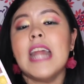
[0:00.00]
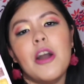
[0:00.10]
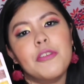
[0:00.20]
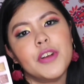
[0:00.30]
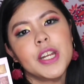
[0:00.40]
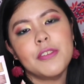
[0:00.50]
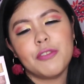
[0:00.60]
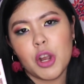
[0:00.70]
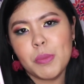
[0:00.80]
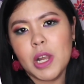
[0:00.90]
Now, for the
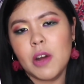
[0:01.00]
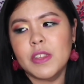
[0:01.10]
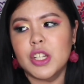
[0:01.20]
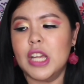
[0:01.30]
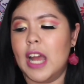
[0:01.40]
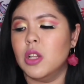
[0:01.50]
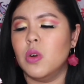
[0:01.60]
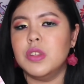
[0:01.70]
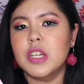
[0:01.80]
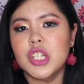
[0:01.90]
formula of the
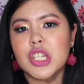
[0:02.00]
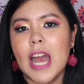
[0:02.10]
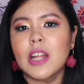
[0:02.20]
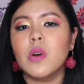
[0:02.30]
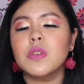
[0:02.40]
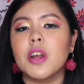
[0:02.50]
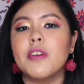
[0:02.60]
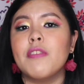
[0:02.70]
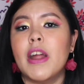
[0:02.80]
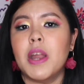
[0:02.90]
shadows
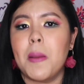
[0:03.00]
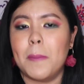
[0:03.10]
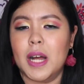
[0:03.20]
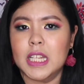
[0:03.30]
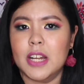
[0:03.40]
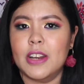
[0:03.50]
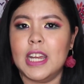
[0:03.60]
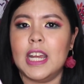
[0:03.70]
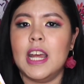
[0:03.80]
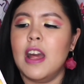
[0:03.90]
are very
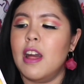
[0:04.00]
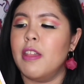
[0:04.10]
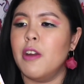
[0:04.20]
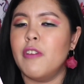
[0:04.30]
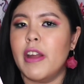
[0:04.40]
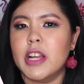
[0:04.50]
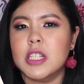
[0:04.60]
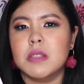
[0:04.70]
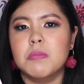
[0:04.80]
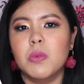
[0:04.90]
buttery. They're
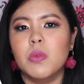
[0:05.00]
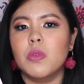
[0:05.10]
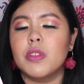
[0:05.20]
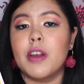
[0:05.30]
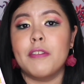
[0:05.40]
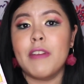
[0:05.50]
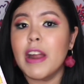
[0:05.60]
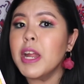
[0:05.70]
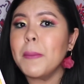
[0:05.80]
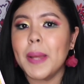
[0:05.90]
very smooth. They're
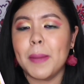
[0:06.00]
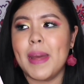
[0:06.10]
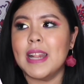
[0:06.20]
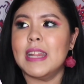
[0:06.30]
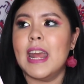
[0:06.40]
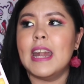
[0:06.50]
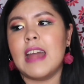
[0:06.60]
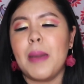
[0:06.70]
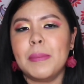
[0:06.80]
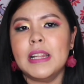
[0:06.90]
very pigmented.
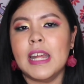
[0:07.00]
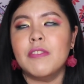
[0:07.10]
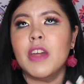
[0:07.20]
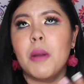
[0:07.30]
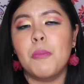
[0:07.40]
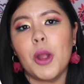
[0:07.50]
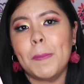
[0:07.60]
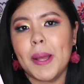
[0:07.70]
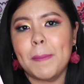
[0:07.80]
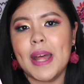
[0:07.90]
I believe they're
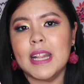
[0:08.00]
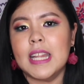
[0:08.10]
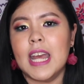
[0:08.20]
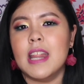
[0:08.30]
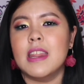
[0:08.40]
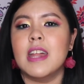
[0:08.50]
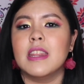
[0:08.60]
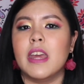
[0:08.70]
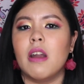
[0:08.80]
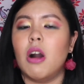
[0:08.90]
more pigmented
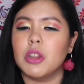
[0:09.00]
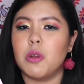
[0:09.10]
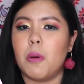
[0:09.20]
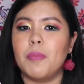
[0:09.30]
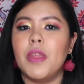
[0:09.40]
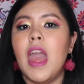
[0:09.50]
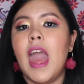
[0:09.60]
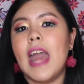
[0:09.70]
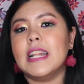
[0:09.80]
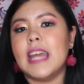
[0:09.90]
than the Autumn
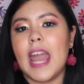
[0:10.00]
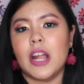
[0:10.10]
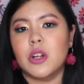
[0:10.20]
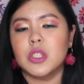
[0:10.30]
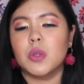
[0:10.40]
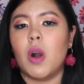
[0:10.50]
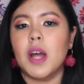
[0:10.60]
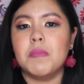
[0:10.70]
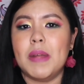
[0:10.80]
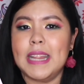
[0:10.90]
and the ECRU
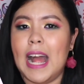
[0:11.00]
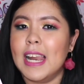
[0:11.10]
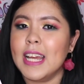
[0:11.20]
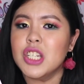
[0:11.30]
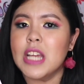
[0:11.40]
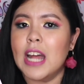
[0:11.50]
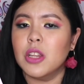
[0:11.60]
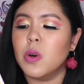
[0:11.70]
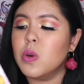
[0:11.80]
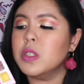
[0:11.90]
Squad metallic
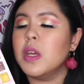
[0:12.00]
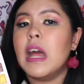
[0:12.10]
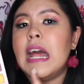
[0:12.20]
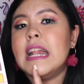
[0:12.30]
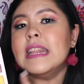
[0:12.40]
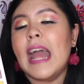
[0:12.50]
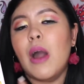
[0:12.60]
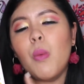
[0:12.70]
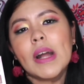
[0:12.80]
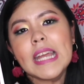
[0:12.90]
shadows.
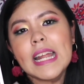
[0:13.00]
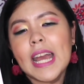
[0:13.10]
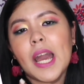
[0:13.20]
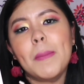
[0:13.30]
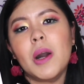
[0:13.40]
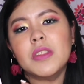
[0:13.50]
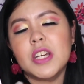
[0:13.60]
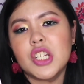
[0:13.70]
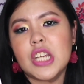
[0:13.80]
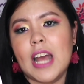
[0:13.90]
Now, what I like about
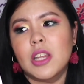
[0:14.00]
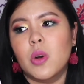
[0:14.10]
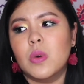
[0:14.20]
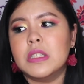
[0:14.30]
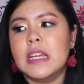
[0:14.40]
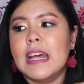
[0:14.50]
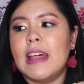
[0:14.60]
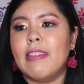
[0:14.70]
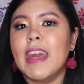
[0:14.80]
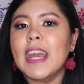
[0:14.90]
these shadows,
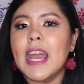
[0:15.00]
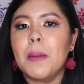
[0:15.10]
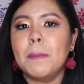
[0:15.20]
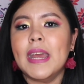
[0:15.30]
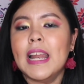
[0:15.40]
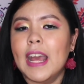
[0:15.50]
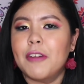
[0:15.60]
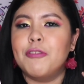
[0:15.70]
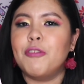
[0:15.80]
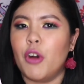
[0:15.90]
they can be
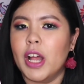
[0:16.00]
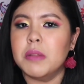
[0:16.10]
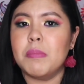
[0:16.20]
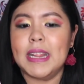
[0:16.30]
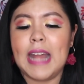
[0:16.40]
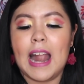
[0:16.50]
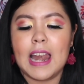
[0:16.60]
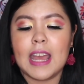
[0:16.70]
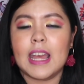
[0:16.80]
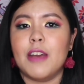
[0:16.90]
like foiled
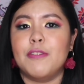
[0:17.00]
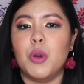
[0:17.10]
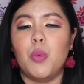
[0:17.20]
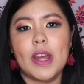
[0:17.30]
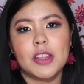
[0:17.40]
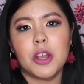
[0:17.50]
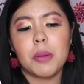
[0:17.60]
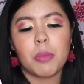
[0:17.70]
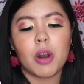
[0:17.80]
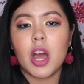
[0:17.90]
metallic if you wet
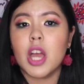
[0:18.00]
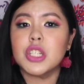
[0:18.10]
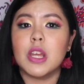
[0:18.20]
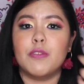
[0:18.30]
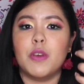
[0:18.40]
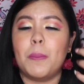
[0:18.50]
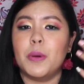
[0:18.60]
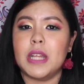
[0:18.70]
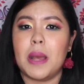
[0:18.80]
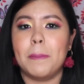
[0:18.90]
your brush, if you
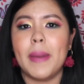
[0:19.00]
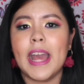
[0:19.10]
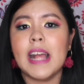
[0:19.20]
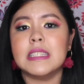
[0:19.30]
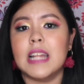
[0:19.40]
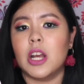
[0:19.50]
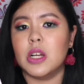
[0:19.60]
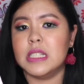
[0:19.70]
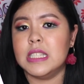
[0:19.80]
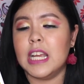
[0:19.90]
put a base like
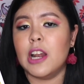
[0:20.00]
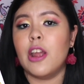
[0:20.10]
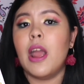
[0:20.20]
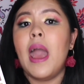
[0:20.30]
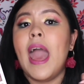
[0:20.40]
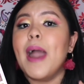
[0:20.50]
concealer.